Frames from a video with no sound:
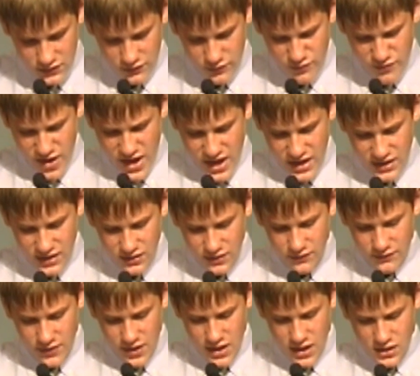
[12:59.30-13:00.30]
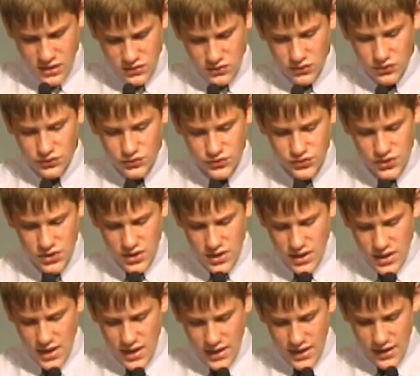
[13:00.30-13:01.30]
of men and of angels,
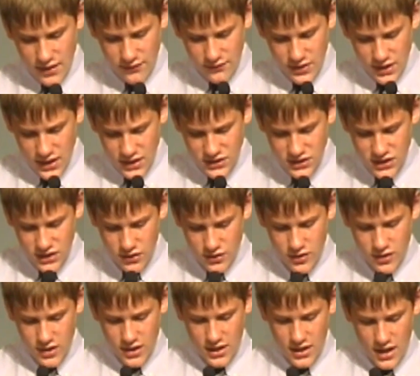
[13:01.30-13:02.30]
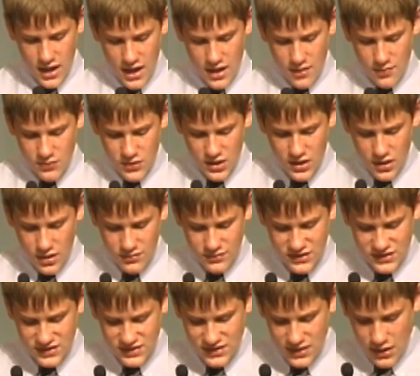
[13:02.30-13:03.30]
and have not charity, I am become
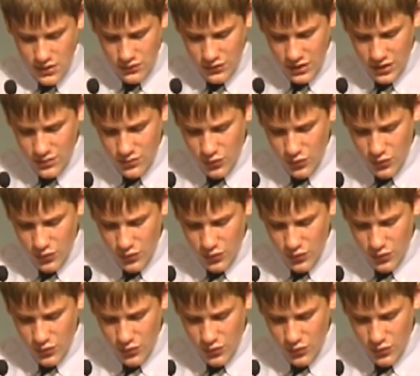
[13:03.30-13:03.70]
as sounding